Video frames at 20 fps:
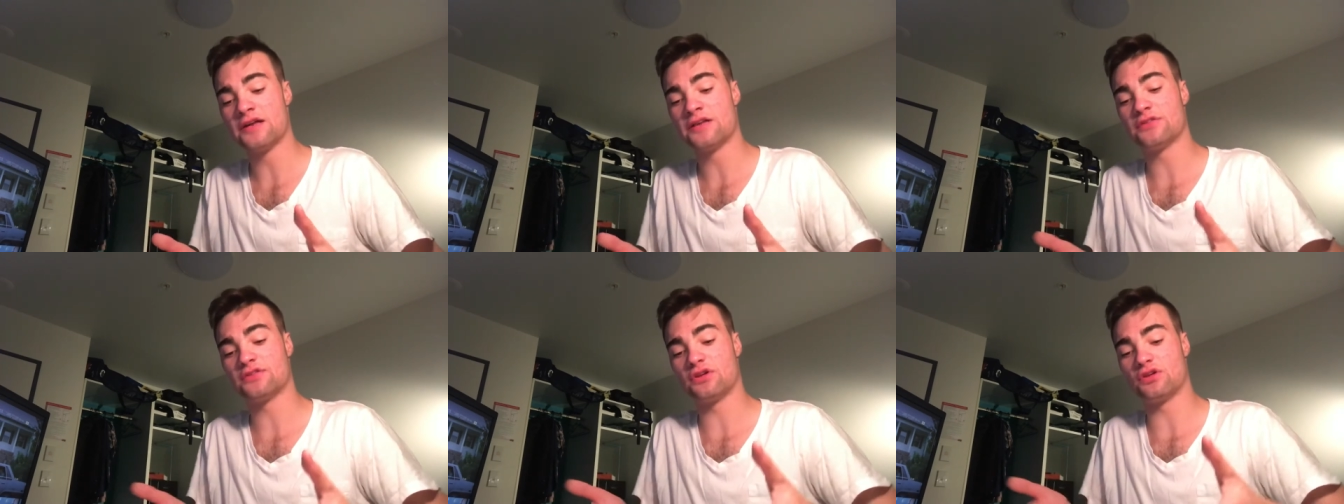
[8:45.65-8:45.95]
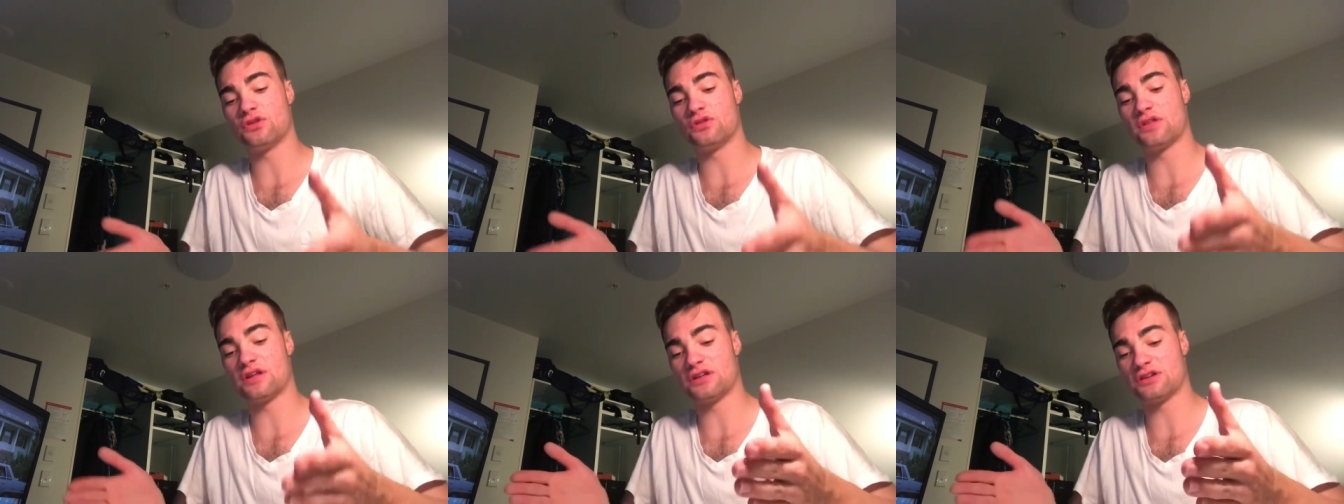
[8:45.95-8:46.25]
So
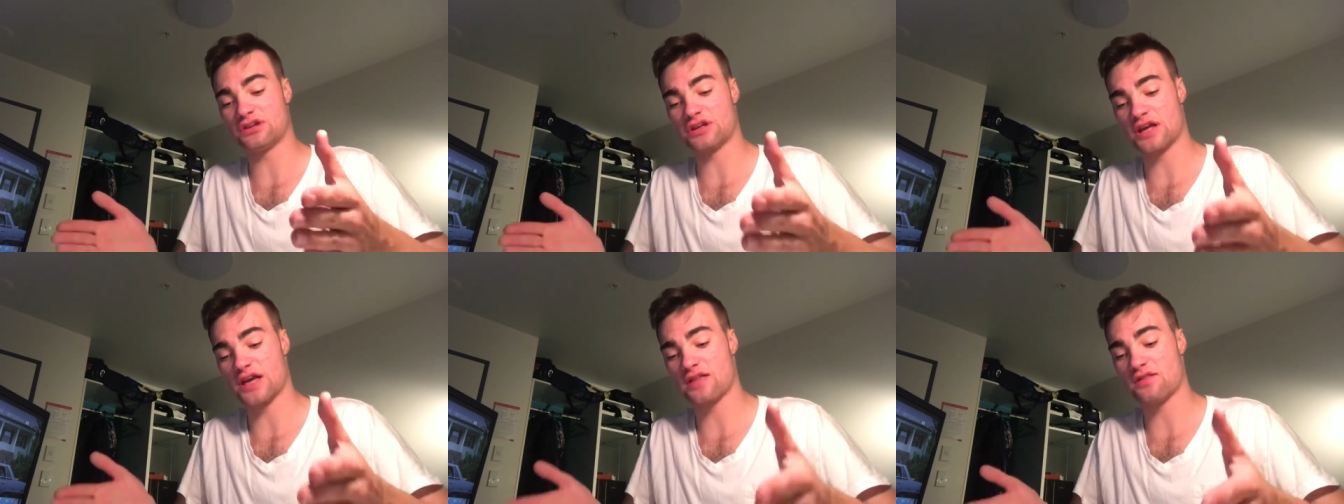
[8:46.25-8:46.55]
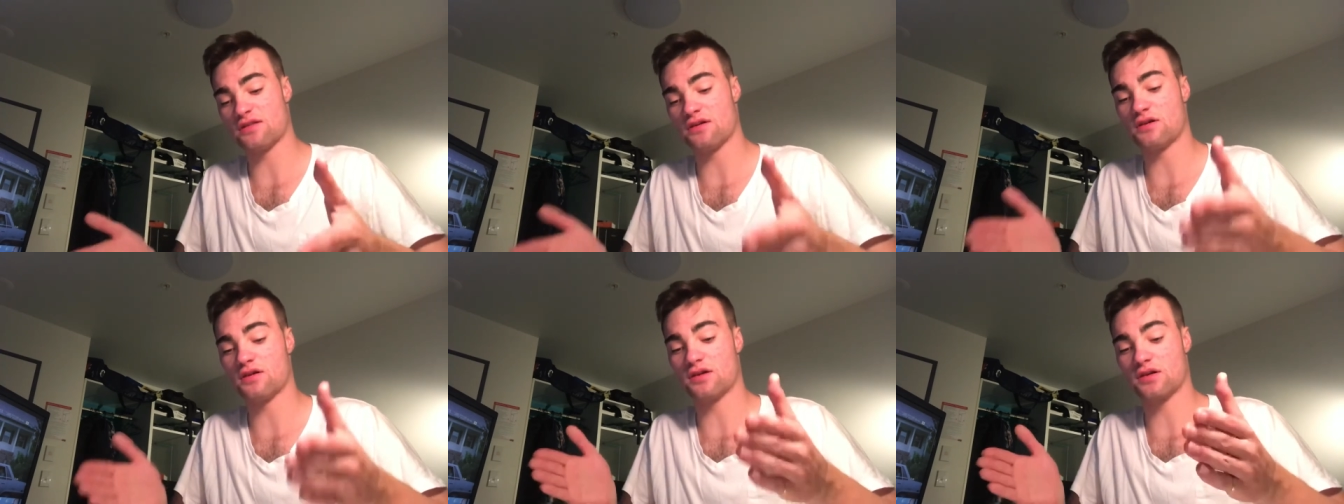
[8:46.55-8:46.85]
then you
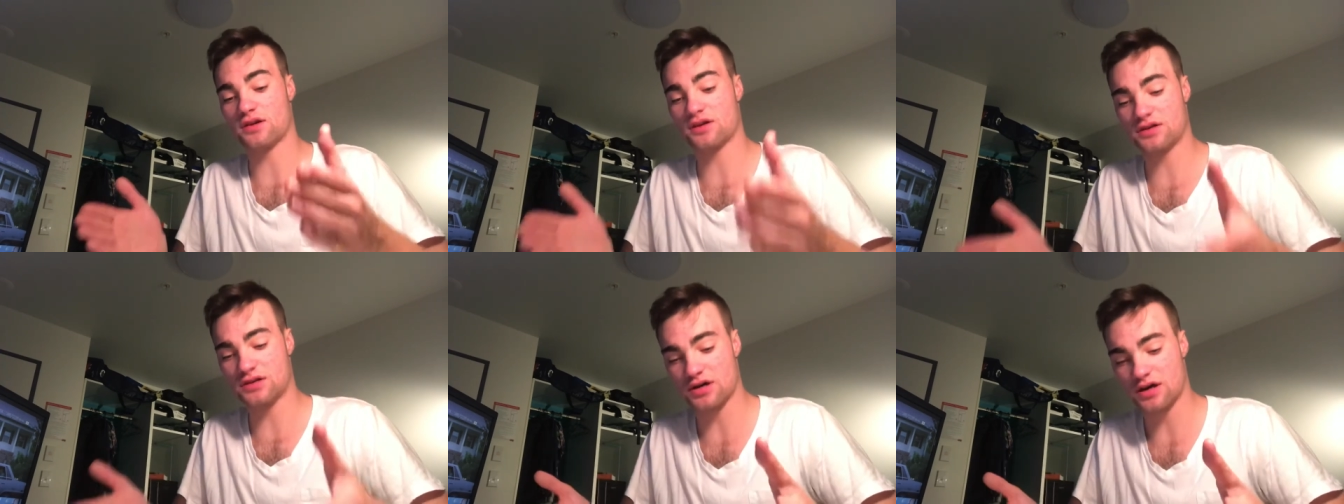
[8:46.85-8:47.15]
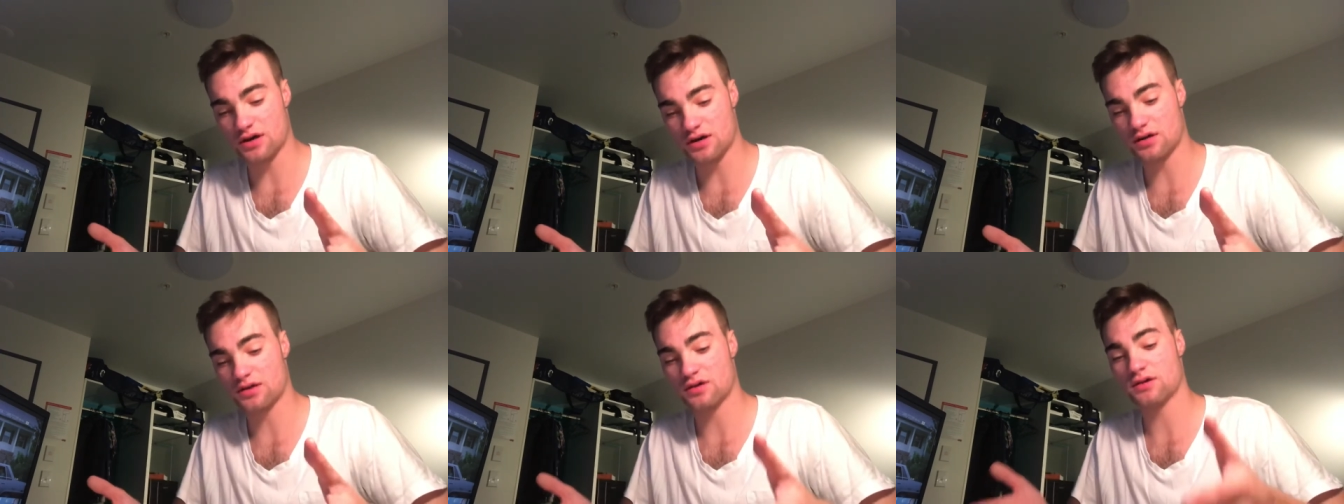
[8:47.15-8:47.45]
get the
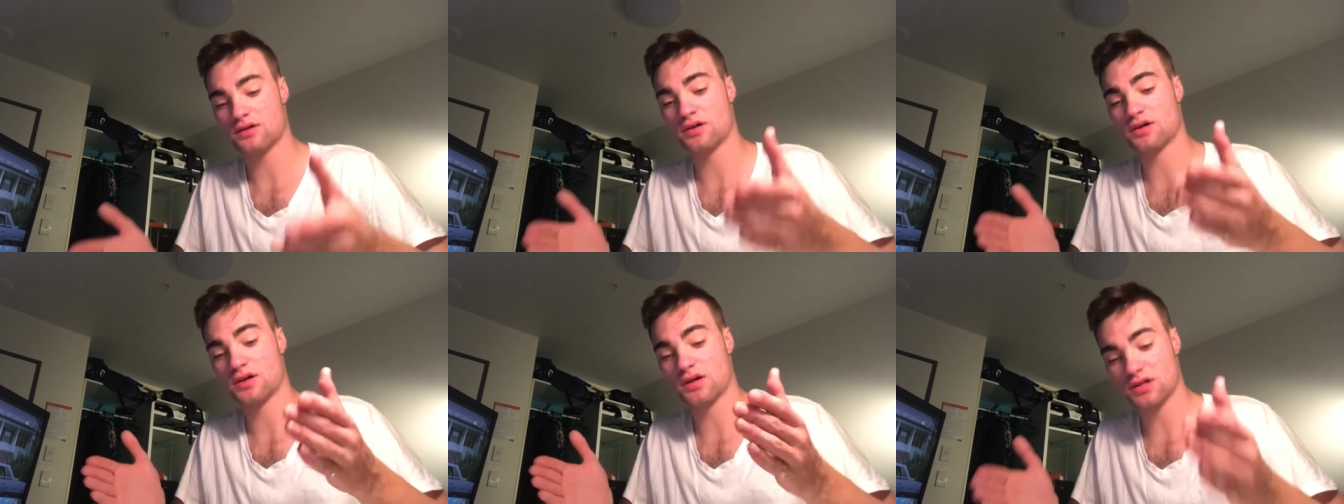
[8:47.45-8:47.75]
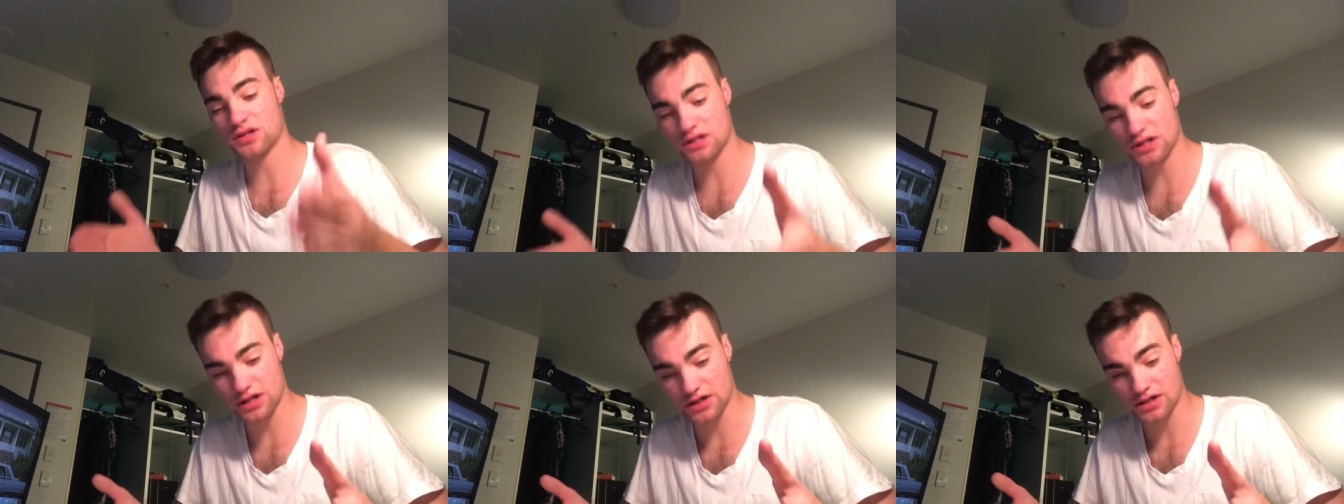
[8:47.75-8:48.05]
K,
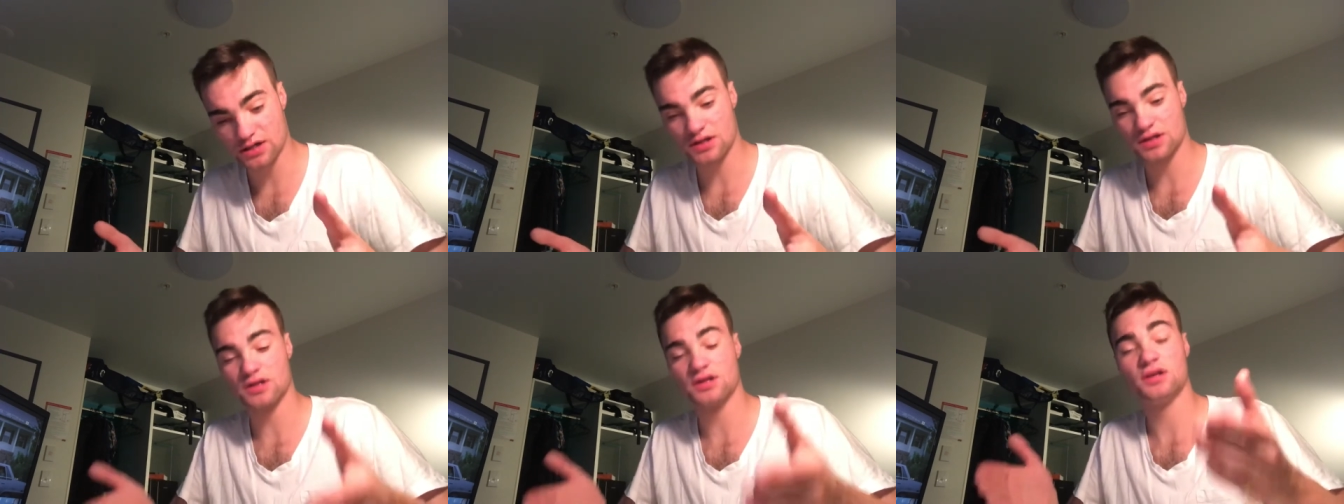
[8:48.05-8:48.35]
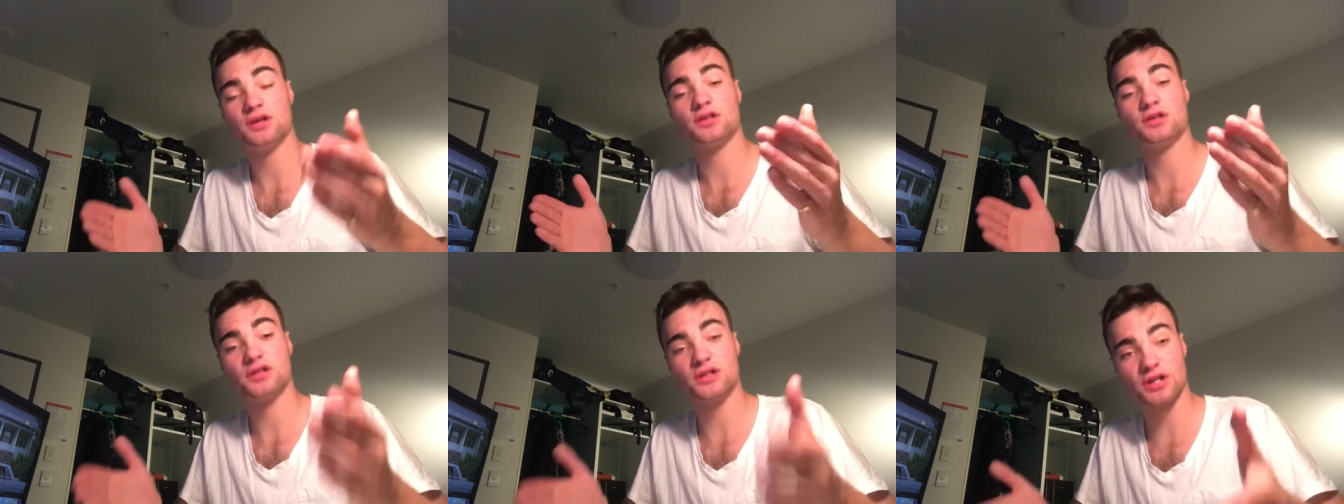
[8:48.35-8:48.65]
K,
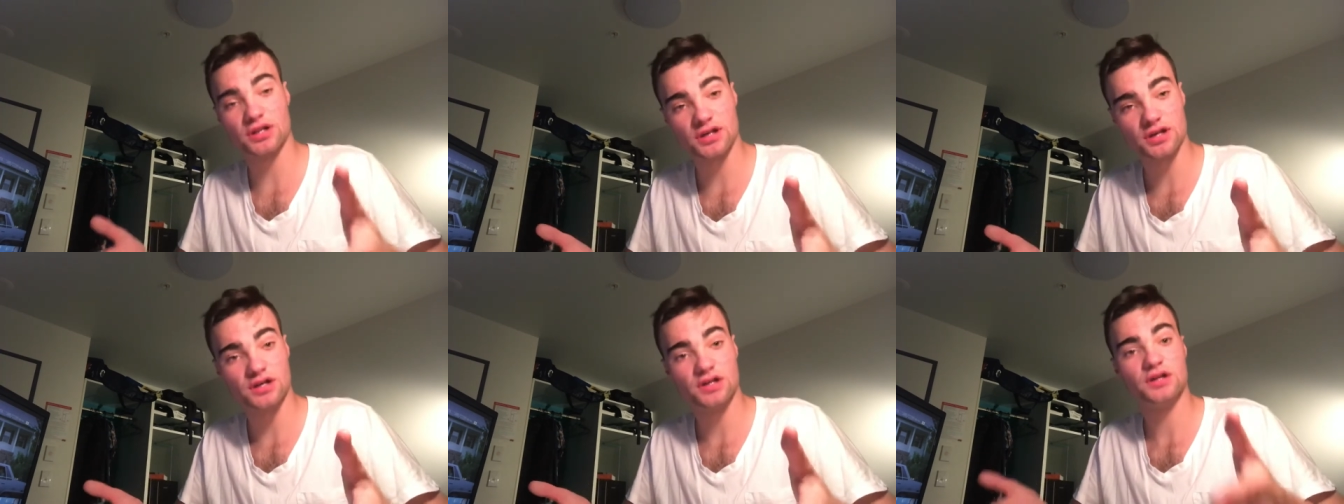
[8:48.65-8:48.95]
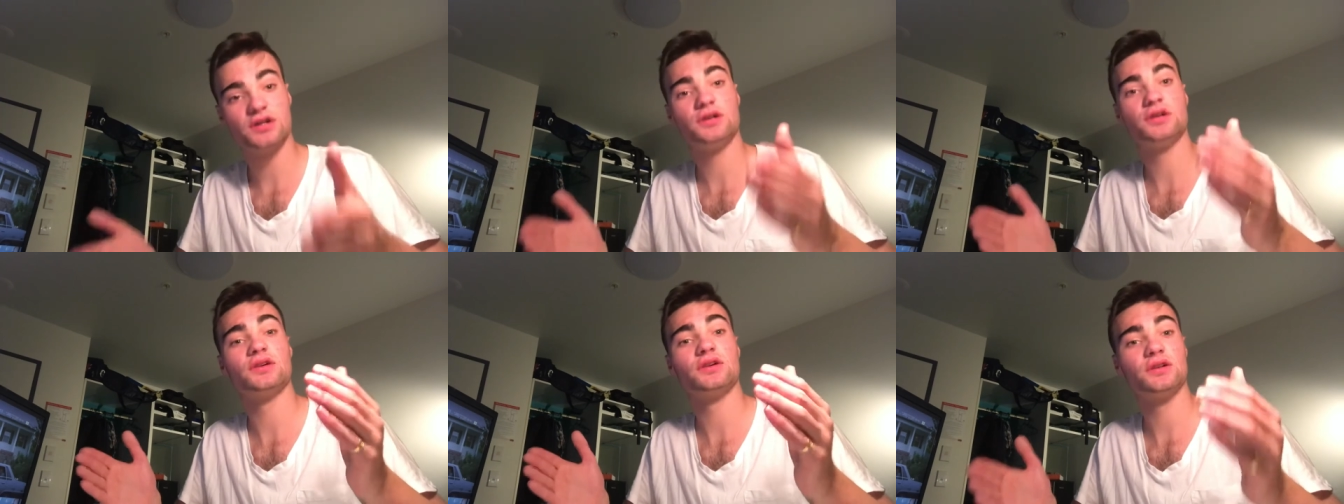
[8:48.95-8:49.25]
K,
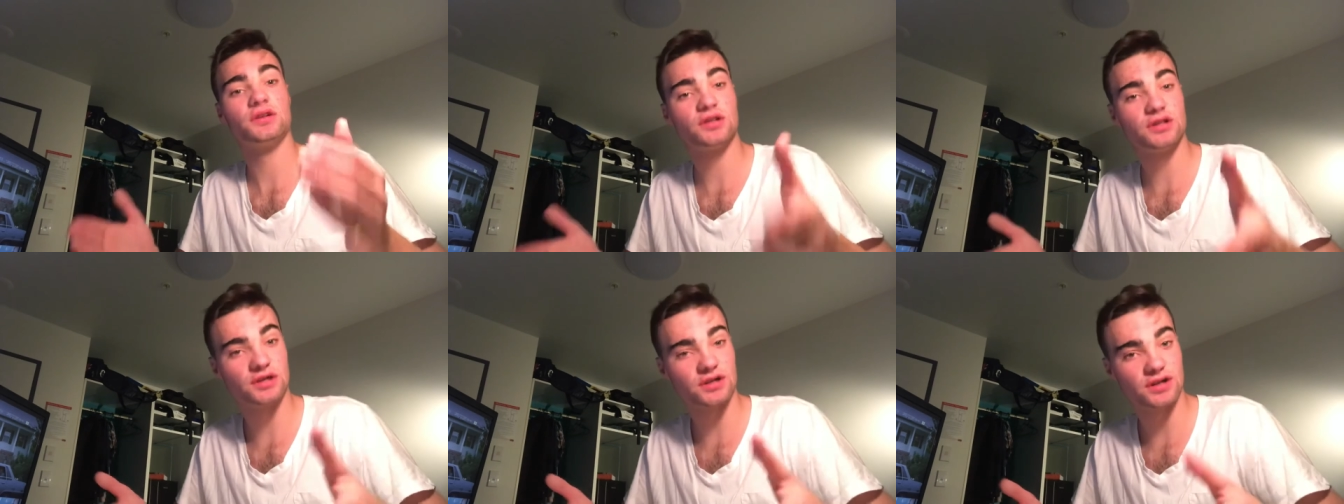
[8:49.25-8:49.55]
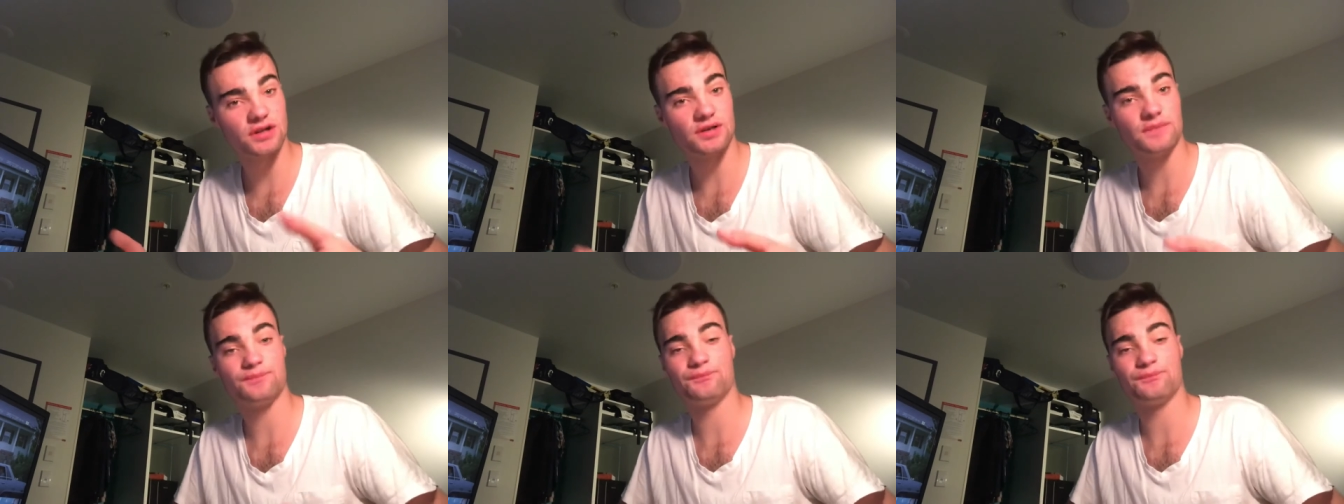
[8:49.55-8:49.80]
K.